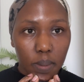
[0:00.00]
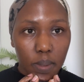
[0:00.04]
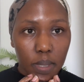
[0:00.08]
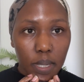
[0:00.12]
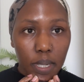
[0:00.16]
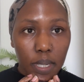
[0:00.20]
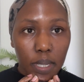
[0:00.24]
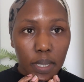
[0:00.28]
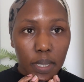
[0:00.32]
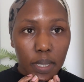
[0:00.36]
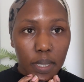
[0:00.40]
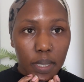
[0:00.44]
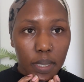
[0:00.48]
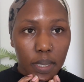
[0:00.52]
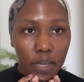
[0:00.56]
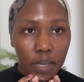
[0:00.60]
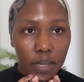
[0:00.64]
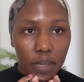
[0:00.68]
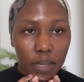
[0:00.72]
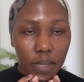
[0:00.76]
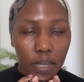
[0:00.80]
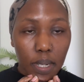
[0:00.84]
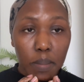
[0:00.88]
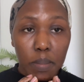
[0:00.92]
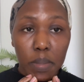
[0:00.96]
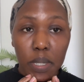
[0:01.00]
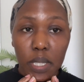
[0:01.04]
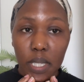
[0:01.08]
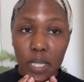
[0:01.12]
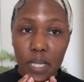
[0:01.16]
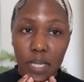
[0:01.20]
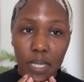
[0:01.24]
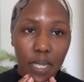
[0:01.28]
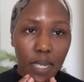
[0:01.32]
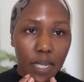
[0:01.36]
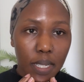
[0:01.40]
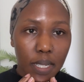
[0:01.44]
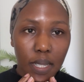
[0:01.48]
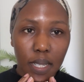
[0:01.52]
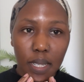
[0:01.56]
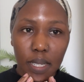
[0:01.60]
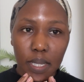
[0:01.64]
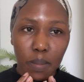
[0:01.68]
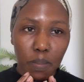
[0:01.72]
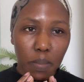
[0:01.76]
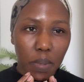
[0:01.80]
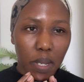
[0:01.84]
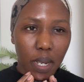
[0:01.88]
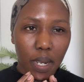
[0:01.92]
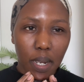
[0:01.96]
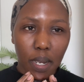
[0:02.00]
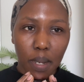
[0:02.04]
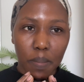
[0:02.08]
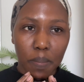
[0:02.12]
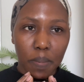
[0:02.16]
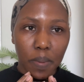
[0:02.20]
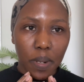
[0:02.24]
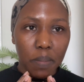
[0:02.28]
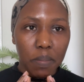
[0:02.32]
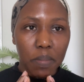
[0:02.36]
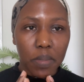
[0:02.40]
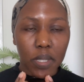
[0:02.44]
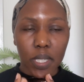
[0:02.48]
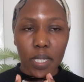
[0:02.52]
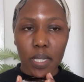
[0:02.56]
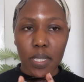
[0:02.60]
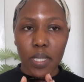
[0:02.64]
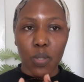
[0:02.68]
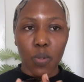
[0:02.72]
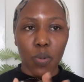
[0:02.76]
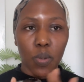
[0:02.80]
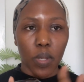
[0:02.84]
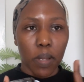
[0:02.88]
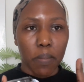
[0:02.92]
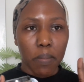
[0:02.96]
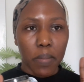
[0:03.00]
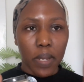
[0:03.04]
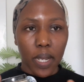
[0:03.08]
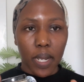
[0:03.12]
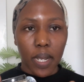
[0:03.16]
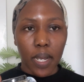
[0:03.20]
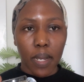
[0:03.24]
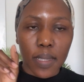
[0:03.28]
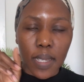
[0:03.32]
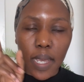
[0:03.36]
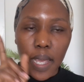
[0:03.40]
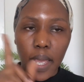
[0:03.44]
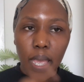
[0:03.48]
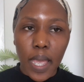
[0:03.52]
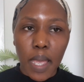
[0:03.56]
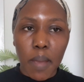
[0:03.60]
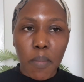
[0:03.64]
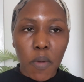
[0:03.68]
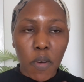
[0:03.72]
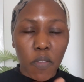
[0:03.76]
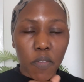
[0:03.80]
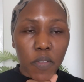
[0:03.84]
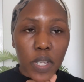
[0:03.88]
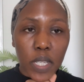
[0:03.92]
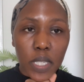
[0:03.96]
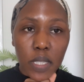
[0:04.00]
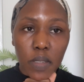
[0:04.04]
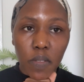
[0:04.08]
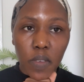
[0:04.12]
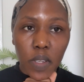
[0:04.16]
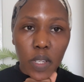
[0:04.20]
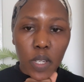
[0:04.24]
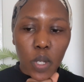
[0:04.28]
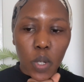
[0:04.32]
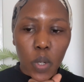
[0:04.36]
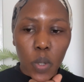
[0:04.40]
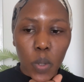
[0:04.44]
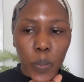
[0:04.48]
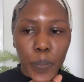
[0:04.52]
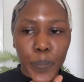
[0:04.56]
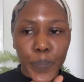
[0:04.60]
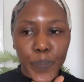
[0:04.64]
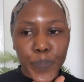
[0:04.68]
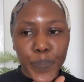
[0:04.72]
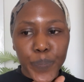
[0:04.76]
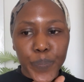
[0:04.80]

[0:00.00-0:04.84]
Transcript: like let me just start this makeup let me just do the makeup the aim of this video